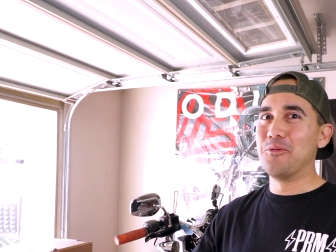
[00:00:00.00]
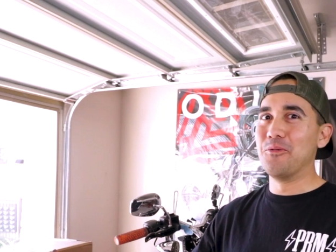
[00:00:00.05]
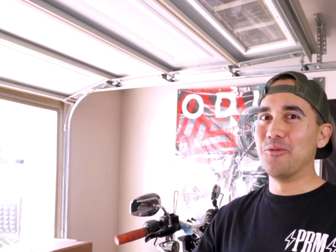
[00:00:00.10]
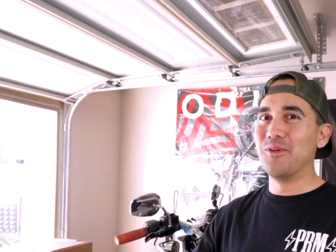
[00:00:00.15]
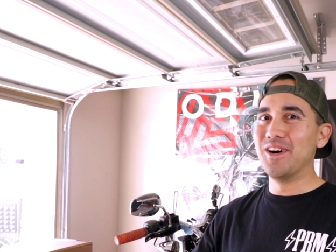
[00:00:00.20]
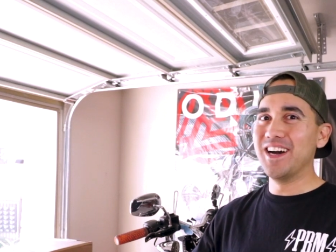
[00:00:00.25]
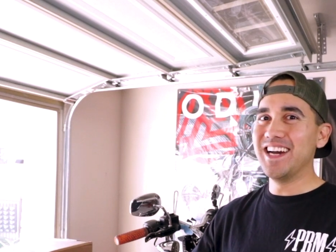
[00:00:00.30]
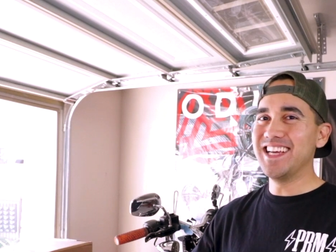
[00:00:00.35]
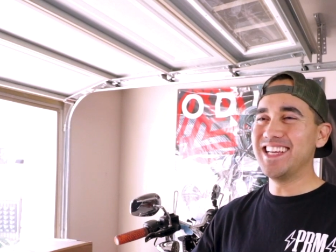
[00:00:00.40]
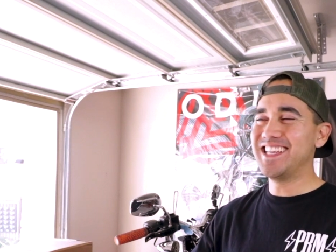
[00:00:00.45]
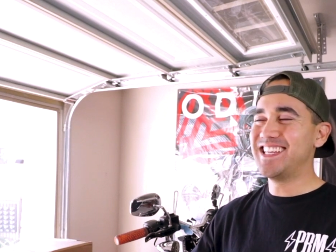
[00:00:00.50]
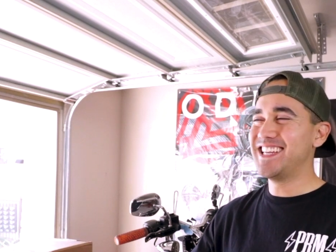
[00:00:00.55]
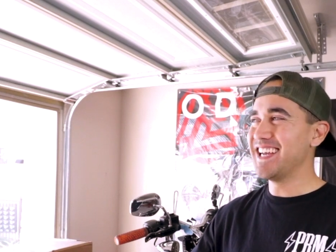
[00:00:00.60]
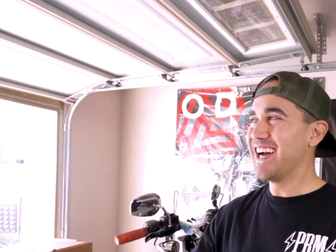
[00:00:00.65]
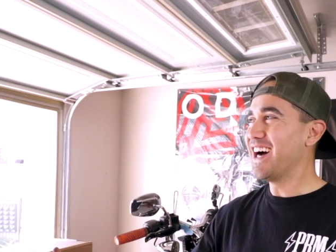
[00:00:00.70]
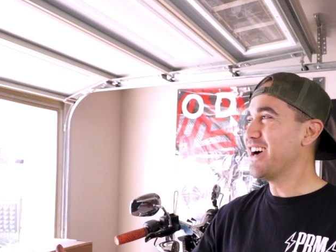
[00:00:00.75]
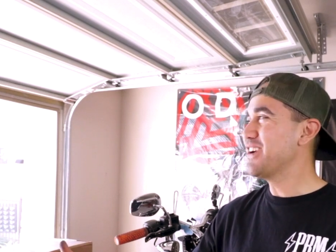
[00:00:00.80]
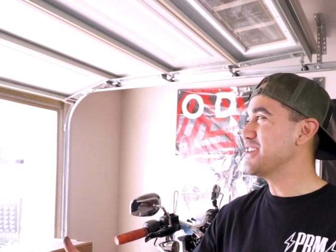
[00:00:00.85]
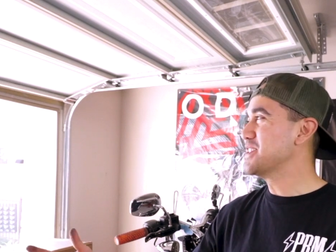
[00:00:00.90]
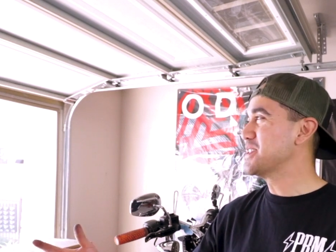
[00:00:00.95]
what?
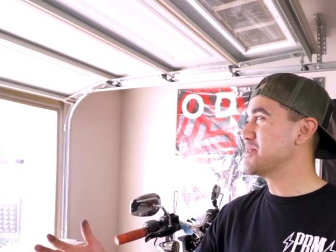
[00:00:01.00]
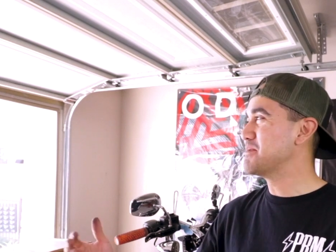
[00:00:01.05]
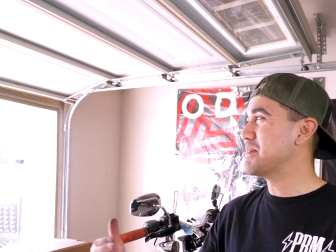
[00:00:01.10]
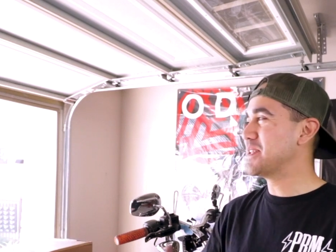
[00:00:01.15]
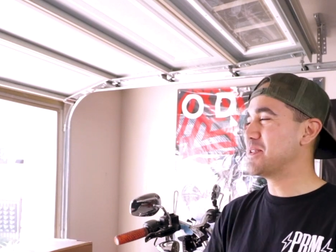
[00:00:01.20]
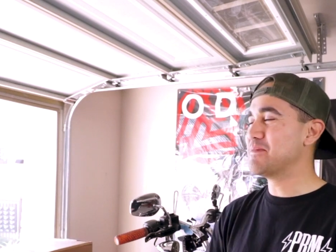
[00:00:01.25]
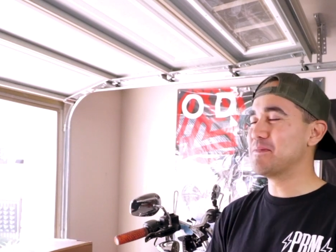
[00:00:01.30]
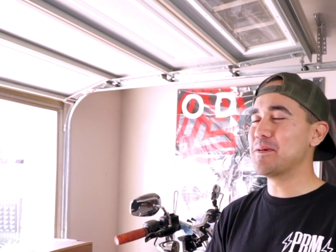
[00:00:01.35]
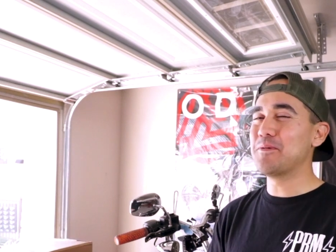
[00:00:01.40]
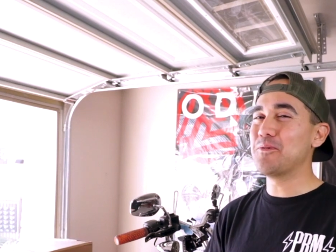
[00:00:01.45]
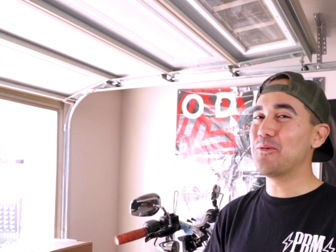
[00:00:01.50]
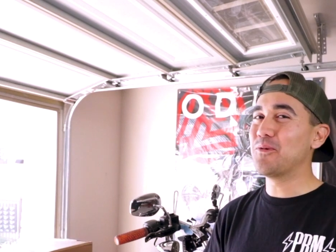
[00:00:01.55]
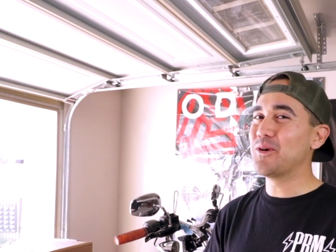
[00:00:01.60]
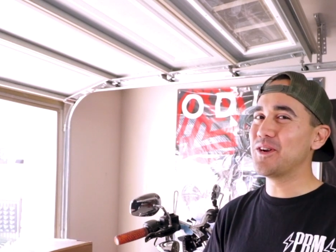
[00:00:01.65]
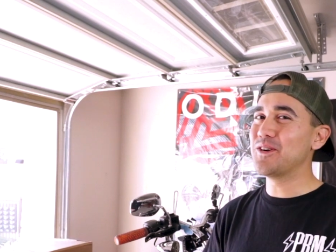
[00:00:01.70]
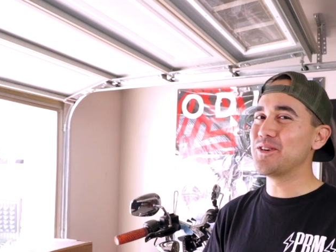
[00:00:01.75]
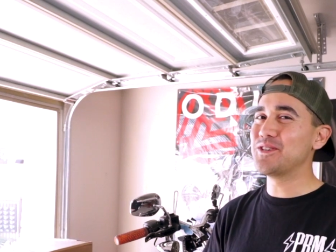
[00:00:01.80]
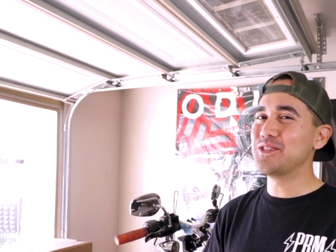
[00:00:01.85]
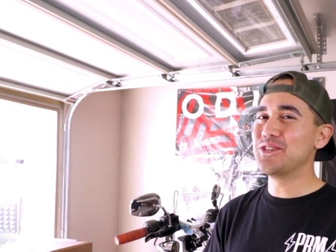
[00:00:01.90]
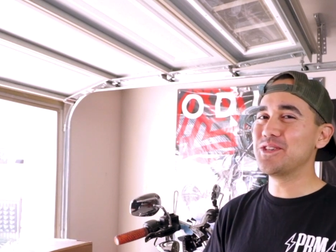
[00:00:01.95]
I was expecting maybe
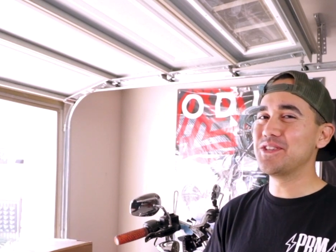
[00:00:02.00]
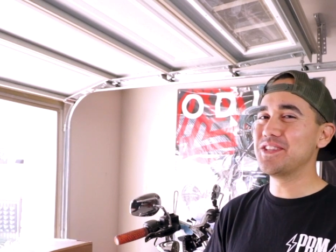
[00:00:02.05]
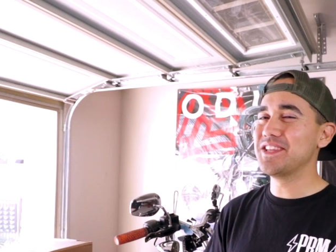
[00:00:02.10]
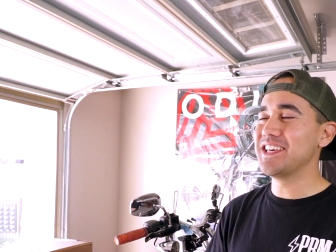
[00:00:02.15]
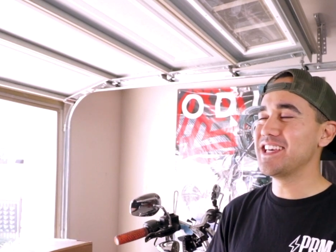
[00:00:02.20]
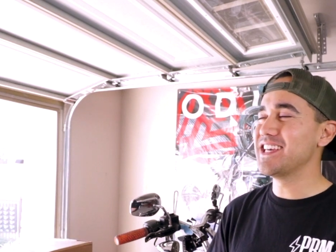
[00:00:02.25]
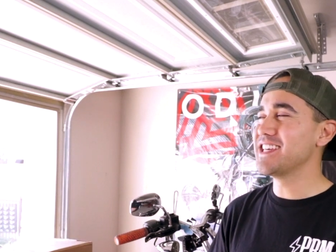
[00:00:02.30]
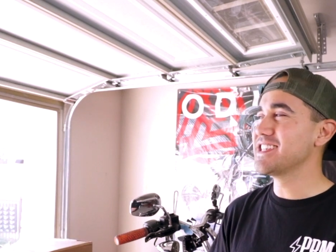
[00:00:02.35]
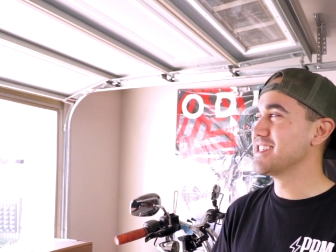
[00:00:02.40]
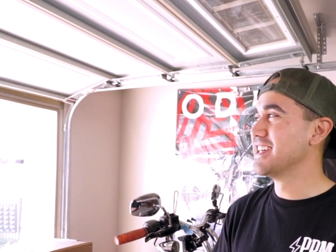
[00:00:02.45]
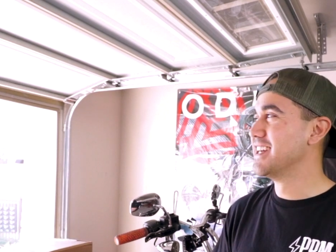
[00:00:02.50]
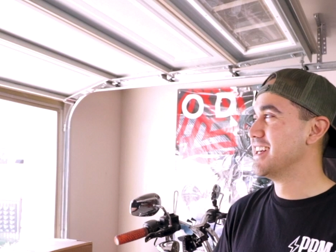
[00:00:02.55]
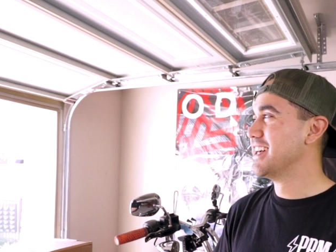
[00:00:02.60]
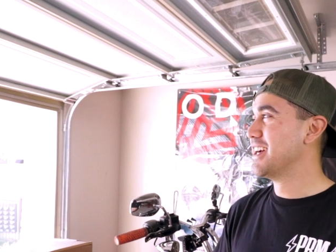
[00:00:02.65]
1 or 2 things,